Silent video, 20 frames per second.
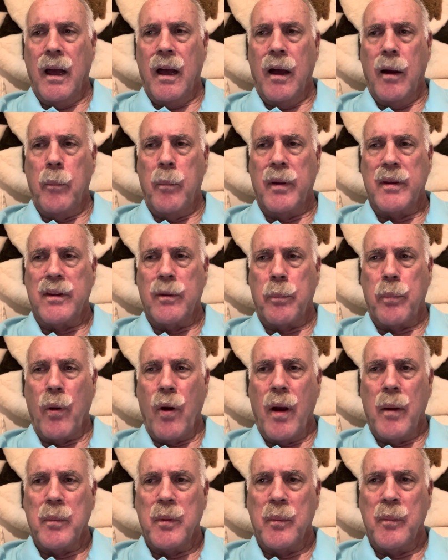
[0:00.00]
But the
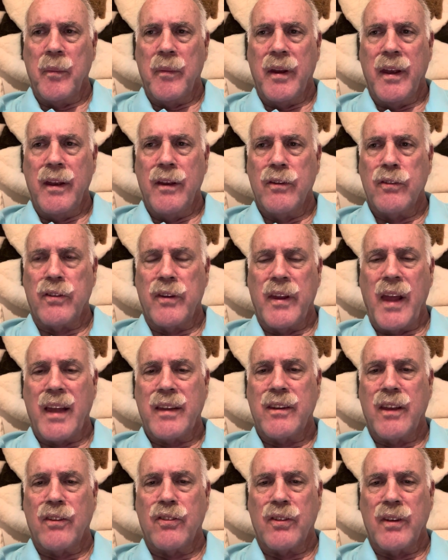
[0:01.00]
problem is that
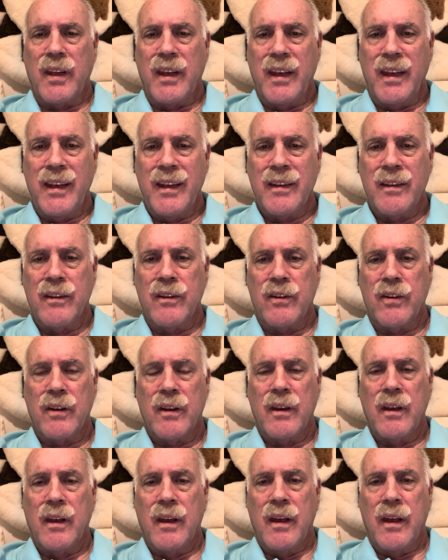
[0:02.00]
doesn't end
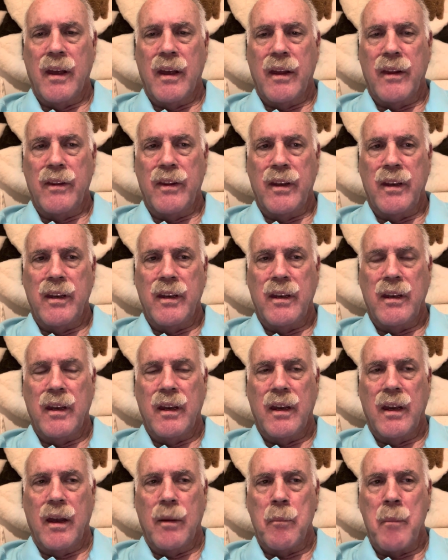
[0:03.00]
the
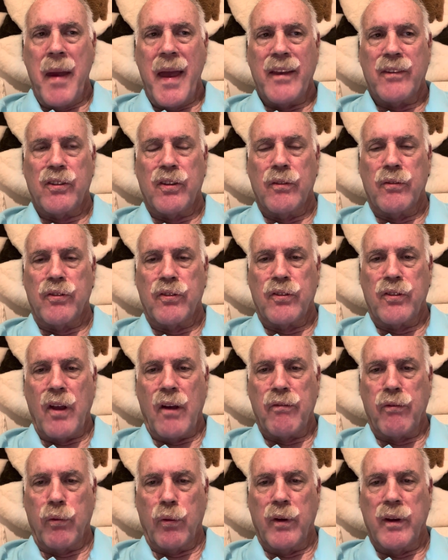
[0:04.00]
massive
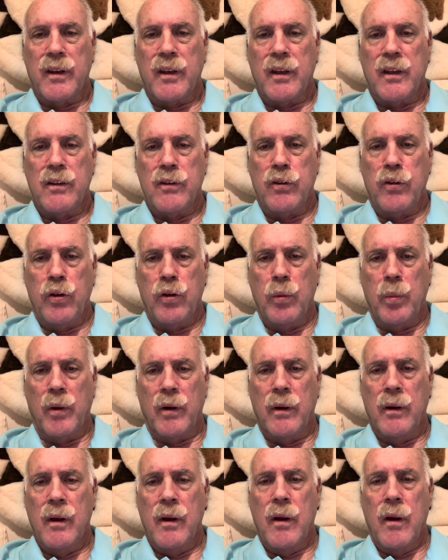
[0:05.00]
suffering in Cuba,
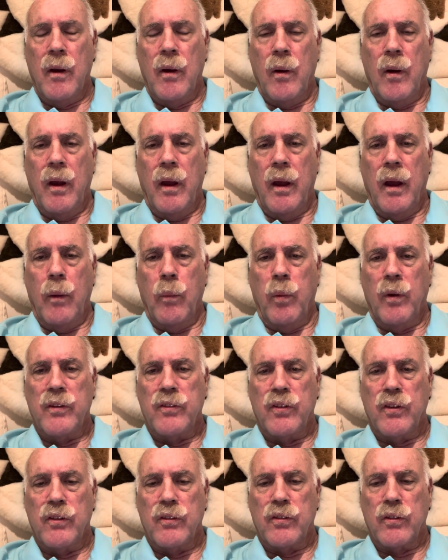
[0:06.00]

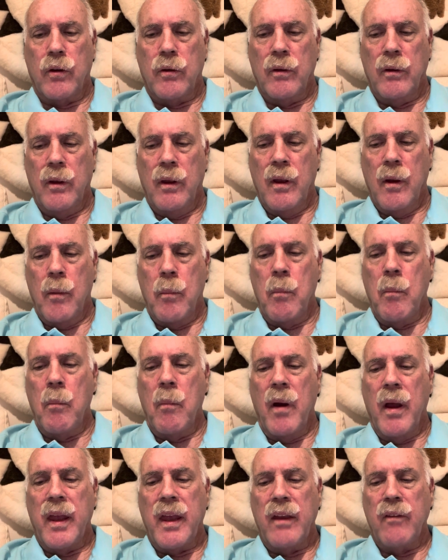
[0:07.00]
which is
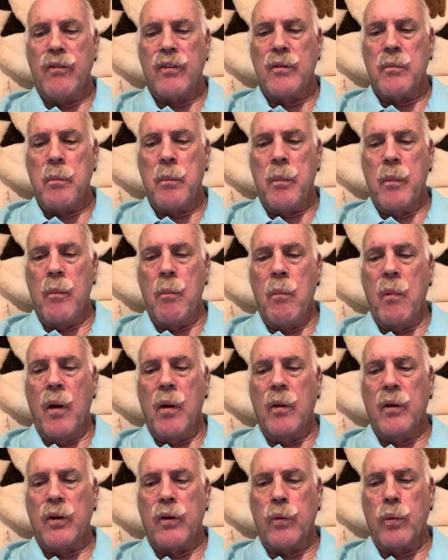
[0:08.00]
even
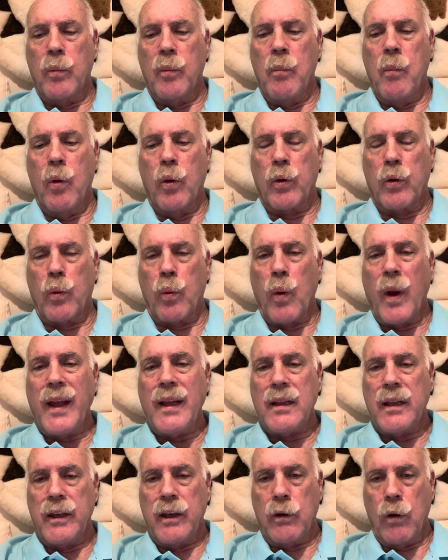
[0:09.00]
more
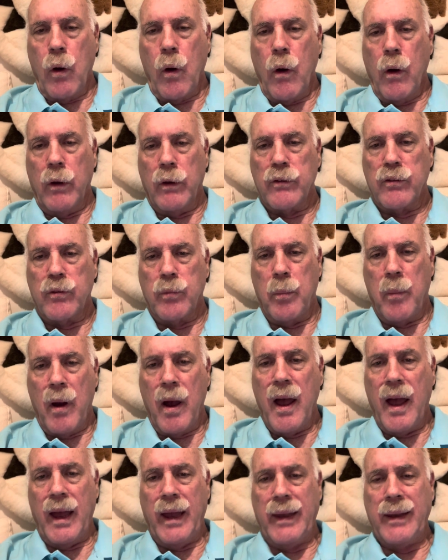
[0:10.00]
greatly caused
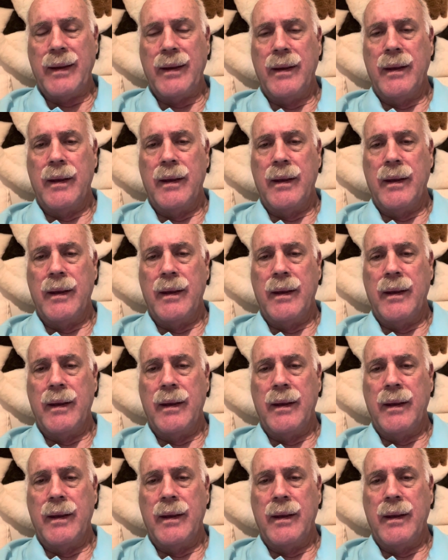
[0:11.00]
by